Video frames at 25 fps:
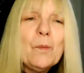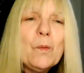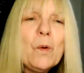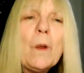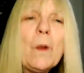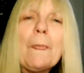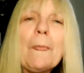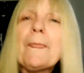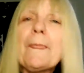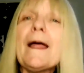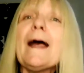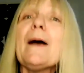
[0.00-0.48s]

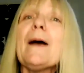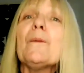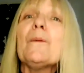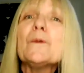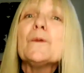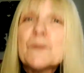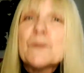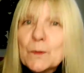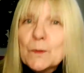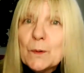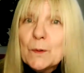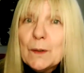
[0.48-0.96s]
what that
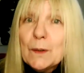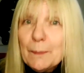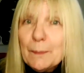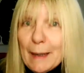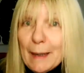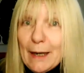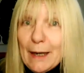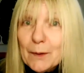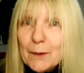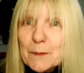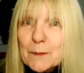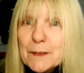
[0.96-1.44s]
was all
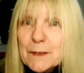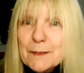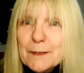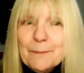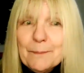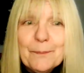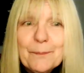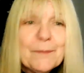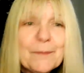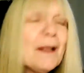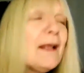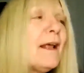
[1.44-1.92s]
about.